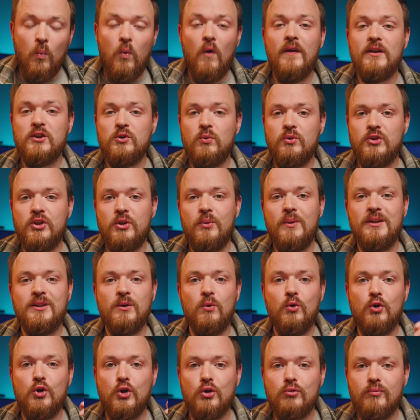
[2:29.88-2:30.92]
What this will do is it
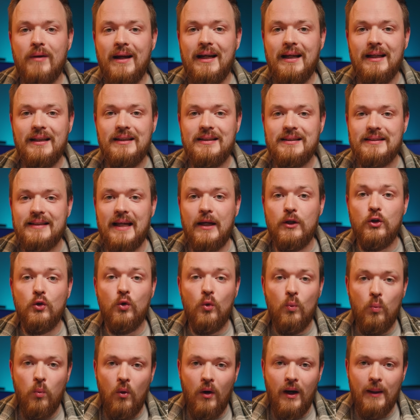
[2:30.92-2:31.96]
will correctly set
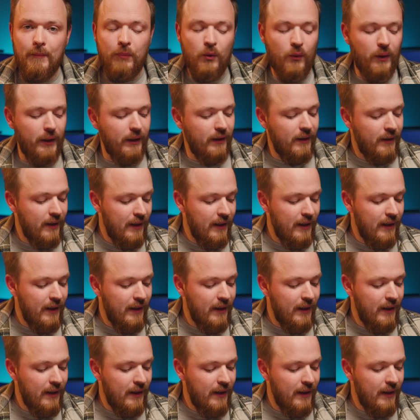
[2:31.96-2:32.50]
your white point,